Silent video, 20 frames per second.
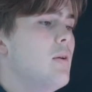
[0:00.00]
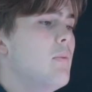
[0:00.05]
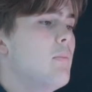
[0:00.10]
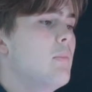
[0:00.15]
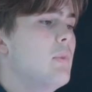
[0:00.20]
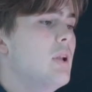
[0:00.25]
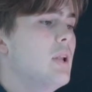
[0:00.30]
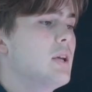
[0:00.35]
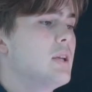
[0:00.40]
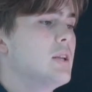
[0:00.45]

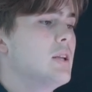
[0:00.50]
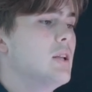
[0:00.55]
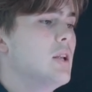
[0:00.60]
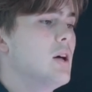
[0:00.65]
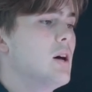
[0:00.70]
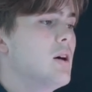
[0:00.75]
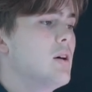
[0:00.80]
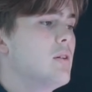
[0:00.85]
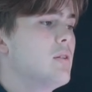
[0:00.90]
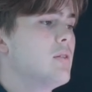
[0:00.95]

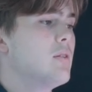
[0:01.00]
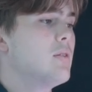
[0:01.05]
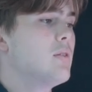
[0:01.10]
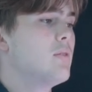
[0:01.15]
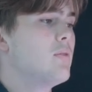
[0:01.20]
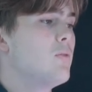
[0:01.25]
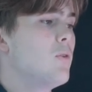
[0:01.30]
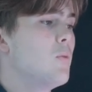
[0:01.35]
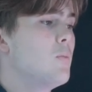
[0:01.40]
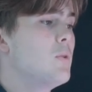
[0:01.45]
molecular
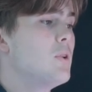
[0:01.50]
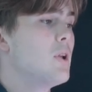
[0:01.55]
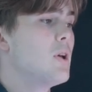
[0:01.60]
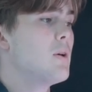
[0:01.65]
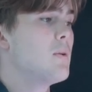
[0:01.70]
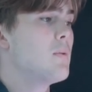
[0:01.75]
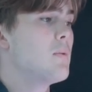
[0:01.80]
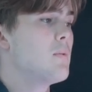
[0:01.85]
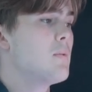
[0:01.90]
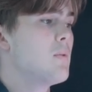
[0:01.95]

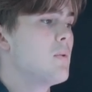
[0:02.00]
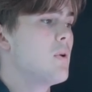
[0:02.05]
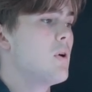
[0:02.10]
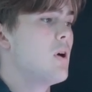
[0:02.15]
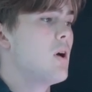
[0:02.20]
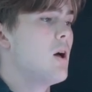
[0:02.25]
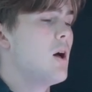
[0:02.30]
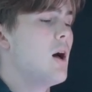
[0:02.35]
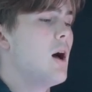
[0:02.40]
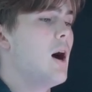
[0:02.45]
formula,
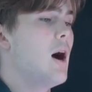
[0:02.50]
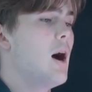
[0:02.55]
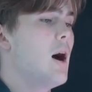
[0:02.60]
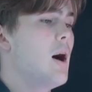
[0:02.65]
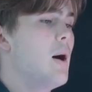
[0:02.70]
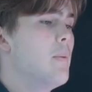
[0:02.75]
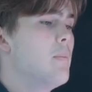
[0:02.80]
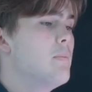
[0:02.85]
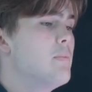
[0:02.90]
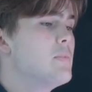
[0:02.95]

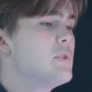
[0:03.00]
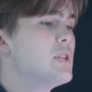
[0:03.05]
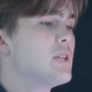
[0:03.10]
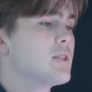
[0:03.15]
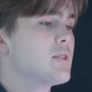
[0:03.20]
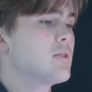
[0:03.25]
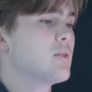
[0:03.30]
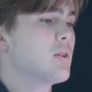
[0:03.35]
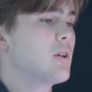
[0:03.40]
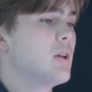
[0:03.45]

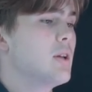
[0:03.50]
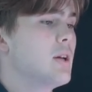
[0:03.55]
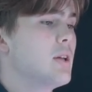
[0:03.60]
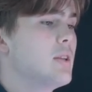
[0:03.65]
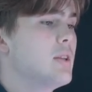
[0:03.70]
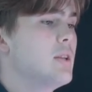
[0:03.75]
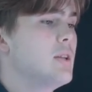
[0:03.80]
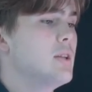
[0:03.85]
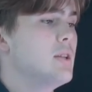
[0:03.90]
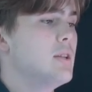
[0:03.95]
just looking
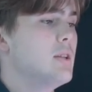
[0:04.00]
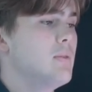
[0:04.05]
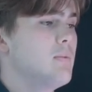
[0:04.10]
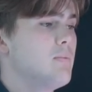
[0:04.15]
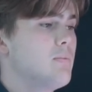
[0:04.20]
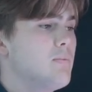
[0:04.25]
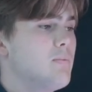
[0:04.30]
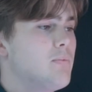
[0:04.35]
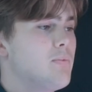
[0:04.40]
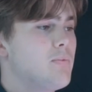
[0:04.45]
at the
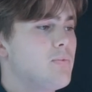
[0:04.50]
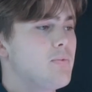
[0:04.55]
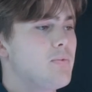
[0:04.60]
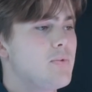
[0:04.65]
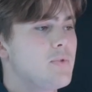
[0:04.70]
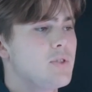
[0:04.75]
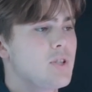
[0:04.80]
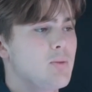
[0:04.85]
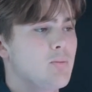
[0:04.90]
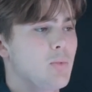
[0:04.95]

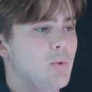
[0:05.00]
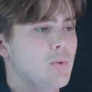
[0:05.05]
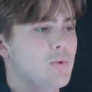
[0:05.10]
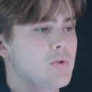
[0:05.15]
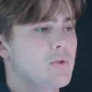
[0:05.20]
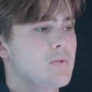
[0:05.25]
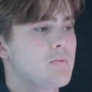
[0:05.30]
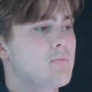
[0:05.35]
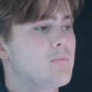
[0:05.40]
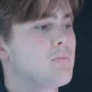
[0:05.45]

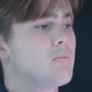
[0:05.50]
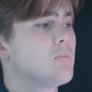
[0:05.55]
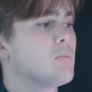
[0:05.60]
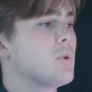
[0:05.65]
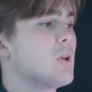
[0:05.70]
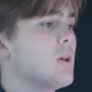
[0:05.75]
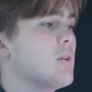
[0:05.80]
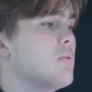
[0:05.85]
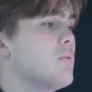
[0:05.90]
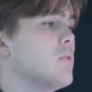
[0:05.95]
symbols.
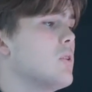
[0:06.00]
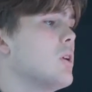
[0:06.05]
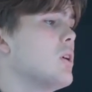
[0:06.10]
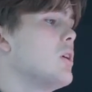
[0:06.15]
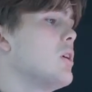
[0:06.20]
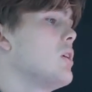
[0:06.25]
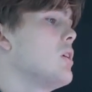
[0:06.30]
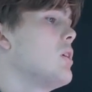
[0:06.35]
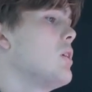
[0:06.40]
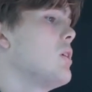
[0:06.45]
Okay,
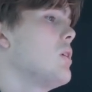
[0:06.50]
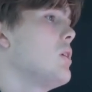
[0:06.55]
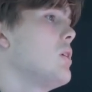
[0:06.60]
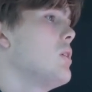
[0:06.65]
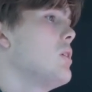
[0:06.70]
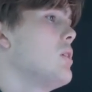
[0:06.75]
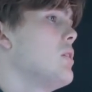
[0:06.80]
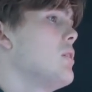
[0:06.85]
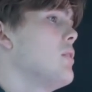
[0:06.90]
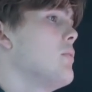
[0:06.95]

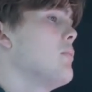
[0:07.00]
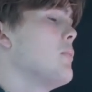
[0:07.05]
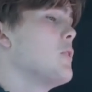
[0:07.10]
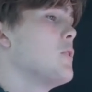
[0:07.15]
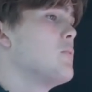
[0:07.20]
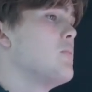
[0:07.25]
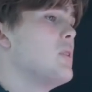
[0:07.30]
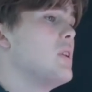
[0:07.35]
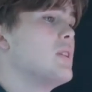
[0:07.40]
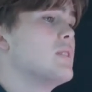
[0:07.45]

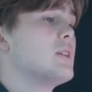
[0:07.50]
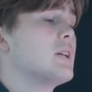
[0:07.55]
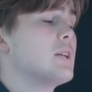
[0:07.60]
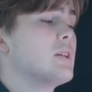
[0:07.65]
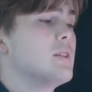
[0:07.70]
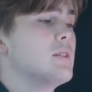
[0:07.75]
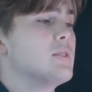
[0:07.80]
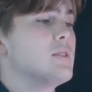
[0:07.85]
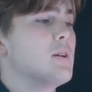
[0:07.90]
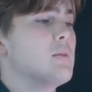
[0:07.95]
both mean exactly
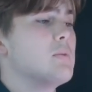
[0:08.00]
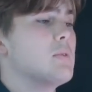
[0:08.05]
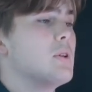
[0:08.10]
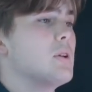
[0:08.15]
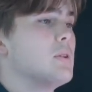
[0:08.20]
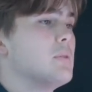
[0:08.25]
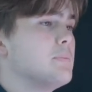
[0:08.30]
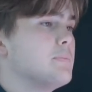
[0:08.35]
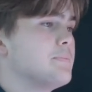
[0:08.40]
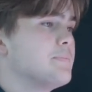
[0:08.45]
the same thing,